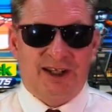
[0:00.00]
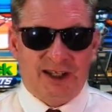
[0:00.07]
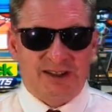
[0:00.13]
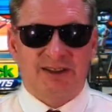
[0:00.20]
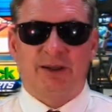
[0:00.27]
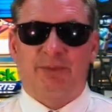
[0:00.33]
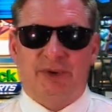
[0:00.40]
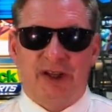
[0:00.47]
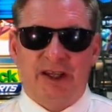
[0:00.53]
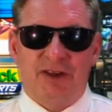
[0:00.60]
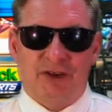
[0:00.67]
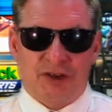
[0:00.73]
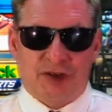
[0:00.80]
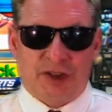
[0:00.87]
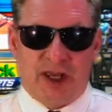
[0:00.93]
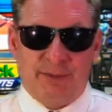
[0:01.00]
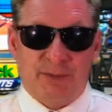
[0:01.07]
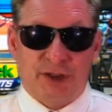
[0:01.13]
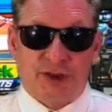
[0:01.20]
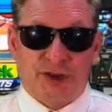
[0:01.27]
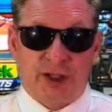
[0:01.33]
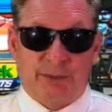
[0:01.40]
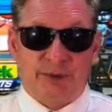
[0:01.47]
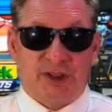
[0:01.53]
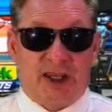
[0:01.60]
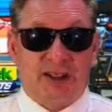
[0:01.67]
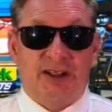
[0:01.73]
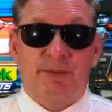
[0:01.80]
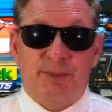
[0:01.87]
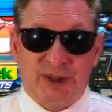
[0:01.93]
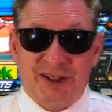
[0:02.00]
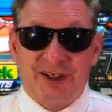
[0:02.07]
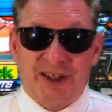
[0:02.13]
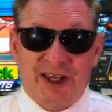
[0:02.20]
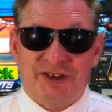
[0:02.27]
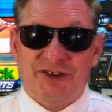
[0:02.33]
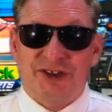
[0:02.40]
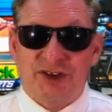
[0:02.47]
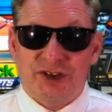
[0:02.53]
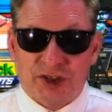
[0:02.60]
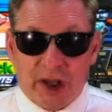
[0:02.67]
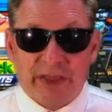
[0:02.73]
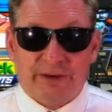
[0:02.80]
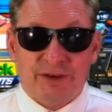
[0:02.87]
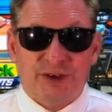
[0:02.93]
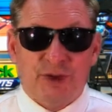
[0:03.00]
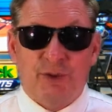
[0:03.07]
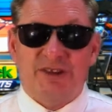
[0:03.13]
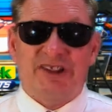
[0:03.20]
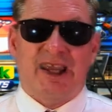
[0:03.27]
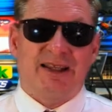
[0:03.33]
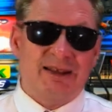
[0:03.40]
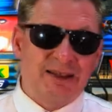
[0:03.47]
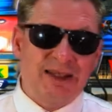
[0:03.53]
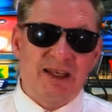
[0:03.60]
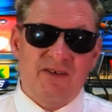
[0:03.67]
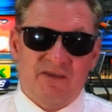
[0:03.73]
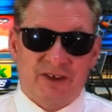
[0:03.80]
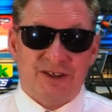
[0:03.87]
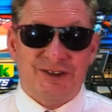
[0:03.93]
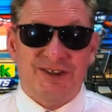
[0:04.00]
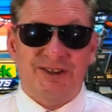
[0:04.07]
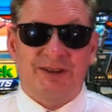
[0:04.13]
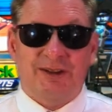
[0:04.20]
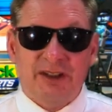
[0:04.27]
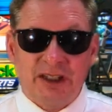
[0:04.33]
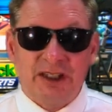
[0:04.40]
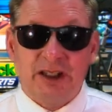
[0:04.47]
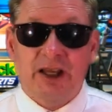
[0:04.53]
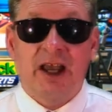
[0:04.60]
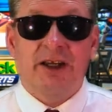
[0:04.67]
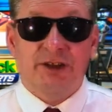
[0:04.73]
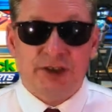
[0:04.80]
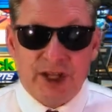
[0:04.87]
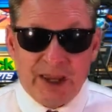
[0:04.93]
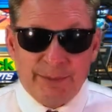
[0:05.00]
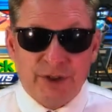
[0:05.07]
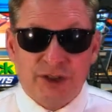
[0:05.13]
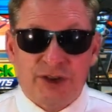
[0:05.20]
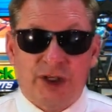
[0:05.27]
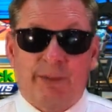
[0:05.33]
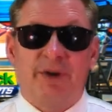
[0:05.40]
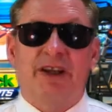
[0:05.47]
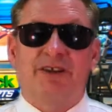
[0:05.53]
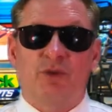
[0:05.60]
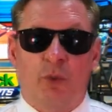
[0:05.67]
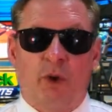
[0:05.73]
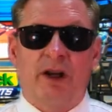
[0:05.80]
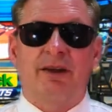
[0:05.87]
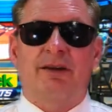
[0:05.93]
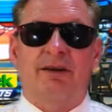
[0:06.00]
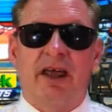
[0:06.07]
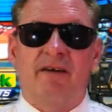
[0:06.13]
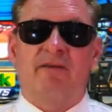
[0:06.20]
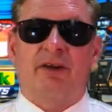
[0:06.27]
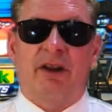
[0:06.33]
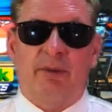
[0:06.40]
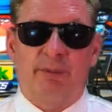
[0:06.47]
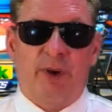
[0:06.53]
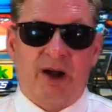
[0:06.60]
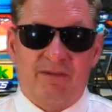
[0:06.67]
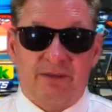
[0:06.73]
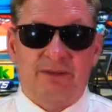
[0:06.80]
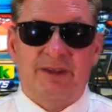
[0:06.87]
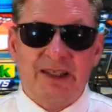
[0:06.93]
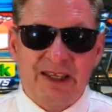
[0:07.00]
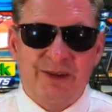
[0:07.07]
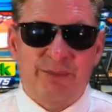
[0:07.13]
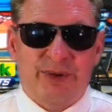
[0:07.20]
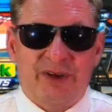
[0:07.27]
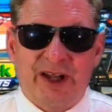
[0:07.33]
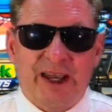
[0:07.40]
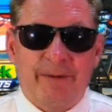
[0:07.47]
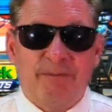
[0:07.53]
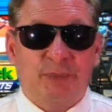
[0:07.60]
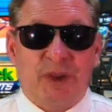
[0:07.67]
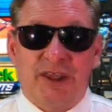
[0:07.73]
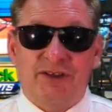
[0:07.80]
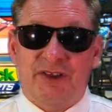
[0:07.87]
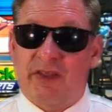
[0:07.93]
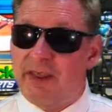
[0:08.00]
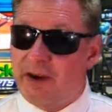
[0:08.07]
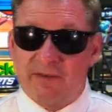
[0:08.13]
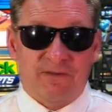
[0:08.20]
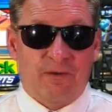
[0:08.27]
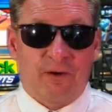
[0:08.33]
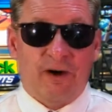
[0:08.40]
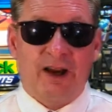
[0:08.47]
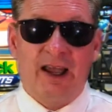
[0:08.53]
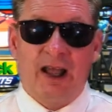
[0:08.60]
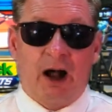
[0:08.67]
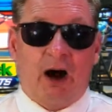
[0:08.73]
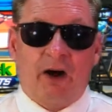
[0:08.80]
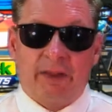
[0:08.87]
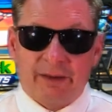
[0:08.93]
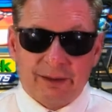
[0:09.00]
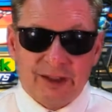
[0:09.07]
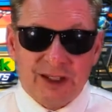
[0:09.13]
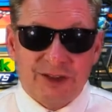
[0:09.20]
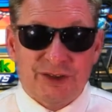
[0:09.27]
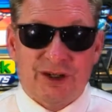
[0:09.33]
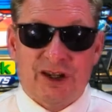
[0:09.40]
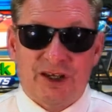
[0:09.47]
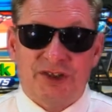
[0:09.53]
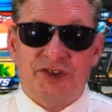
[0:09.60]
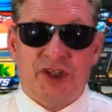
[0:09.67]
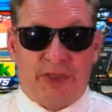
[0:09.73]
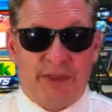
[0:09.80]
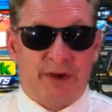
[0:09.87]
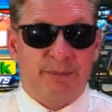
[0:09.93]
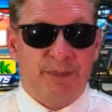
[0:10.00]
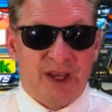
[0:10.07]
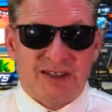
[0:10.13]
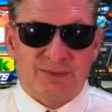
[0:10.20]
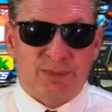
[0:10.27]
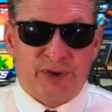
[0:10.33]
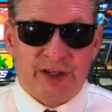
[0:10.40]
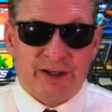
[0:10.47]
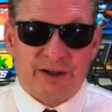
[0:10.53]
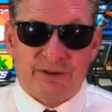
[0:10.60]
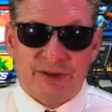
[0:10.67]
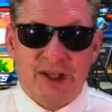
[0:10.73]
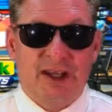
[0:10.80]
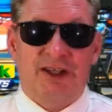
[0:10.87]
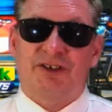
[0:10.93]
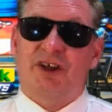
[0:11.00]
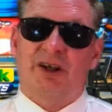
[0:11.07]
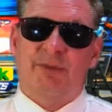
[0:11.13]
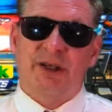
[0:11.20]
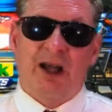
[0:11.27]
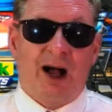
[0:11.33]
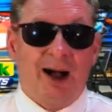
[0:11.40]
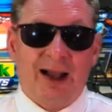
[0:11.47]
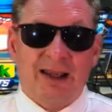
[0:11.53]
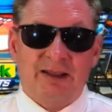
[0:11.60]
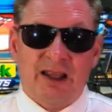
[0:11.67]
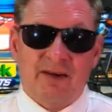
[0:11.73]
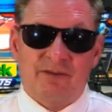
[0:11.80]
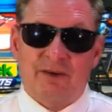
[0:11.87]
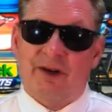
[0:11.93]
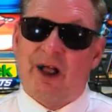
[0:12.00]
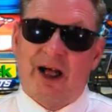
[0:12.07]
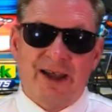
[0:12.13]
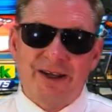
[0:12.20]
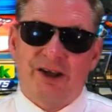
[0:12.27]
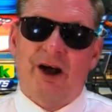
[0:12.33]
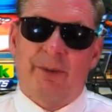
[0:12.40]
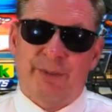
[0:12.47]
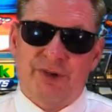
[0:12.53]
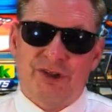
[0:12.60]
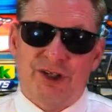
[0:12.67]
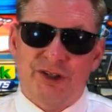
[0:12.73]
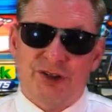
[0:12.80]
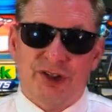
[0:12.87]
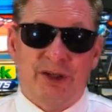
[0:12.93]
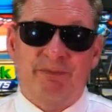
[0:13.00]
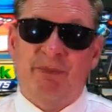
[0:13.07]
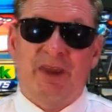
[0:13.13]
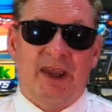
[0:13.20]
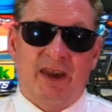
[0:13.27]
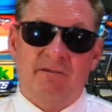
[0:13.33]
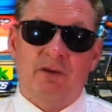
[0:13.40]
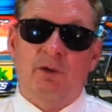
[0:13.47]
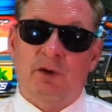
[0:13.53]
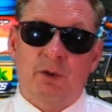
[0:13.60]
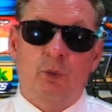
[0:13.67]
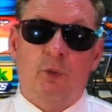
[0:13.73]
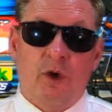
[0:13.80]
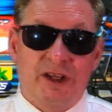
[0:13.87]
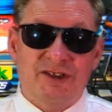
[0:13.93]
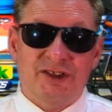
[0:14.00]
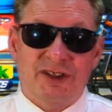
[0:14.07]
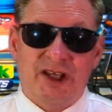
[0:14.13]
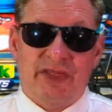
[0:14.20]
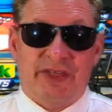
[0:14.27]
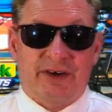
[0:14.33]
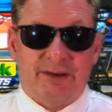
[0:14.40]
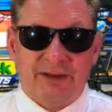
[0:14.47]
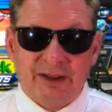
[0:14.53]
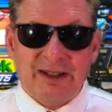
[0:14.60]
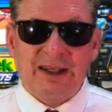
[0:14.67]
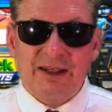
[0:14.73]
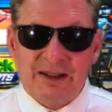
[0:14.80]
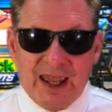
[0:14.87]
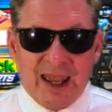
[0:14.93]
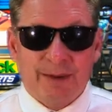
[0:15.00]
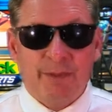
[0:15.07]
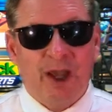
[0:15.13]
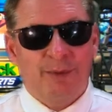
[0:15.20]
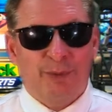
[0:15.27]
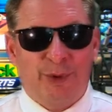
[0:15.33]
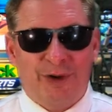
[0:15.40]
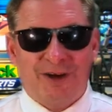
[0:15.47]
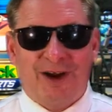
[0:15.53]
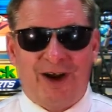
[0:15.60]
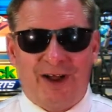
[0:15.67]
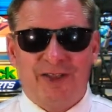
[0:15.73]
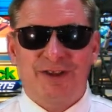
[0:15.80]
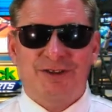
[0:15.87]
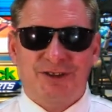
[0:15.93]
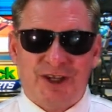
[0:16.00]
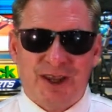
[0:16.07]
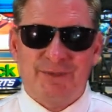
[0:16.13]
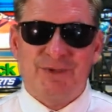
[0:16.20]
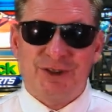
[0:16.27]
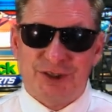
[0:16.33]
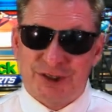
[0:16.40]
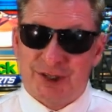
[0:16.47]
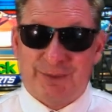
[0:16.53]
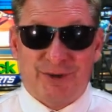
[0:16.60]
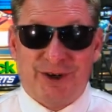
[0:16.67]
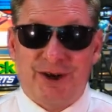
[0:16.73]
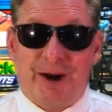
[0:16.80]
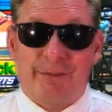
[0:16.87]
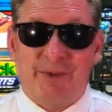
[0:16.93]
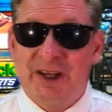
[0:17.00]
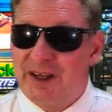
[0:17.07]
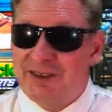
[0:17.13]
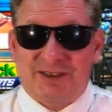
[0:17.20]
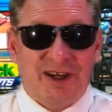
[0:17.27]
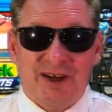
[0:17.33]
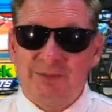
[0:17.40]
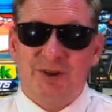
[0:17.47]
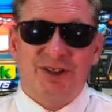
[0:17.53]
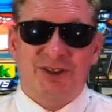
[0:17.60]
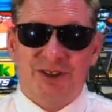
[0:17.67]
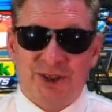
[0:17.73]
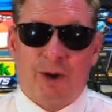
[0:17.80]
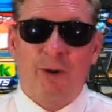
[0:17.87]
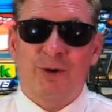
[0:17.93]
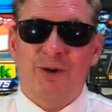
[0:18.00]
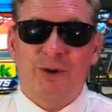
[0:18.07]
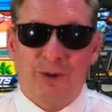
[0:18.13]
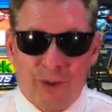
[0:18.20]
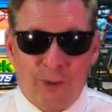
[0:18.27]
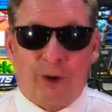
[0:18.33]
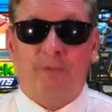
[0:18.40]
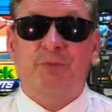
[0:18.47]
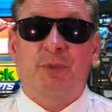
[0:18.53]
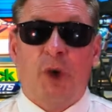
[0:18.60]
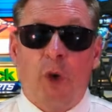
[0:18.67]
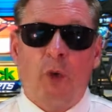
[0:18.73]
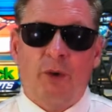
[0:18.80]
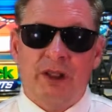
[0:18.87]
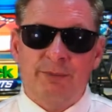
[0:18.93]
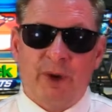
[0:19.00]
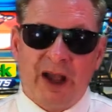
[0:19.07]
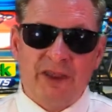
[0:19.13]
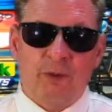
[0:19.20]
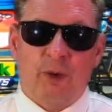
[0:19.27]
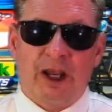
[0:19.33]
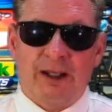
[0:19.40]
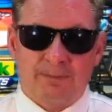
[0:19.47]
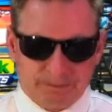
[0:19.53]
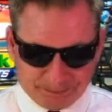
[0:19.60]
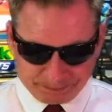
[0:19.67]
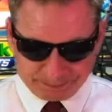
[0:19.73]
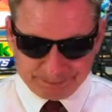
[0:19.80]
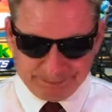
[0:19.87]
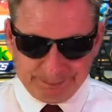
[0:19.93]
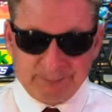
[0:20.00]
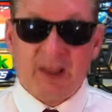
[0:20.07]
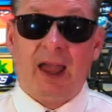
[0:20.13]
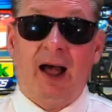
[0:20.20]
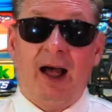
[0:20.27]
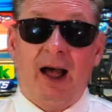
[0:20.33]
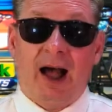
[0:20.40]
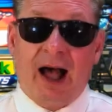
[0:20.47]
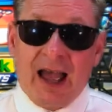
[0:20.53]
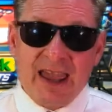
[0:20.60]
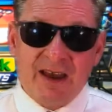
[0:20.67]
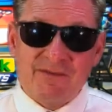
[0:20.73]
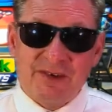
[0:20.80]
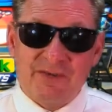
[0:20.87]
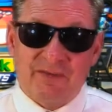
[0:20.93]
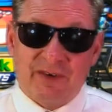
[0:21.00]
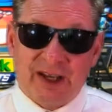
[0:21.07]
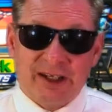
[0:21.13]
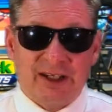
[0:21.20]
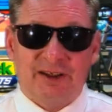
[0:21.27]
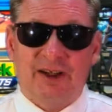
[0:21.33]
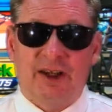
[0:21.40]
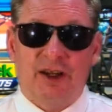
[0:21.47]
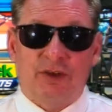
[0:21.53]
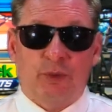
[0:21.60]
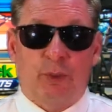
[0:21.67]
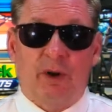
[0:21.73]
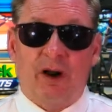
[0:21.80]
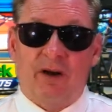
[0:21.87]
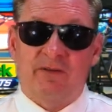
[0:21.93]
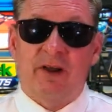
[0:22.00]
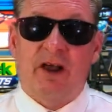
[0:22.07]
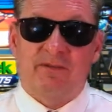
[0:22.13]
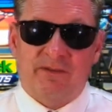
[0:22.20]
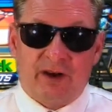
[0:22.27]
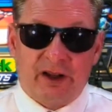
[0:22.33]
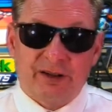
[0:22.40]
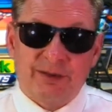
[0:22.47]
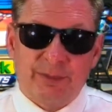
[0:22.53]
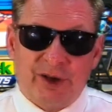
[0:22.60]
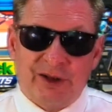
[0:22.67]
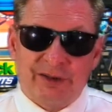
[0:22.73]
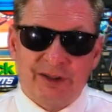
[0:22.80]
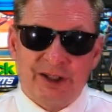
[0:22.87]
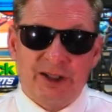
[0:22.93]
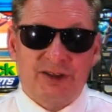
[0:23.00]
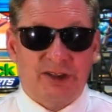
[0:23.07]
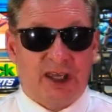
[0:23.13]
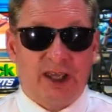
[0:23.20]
gets to play in this championships and compete against each other. So it's a league versus league championship. It is one level above league play. And therefore, all the leagues are going to send their best players. It's going to be high level, high competition. Everyone wants to get their league name put on the championship cup. It's going to be so cool. Oh, and by the way, I have invited 12 volleyball leagues,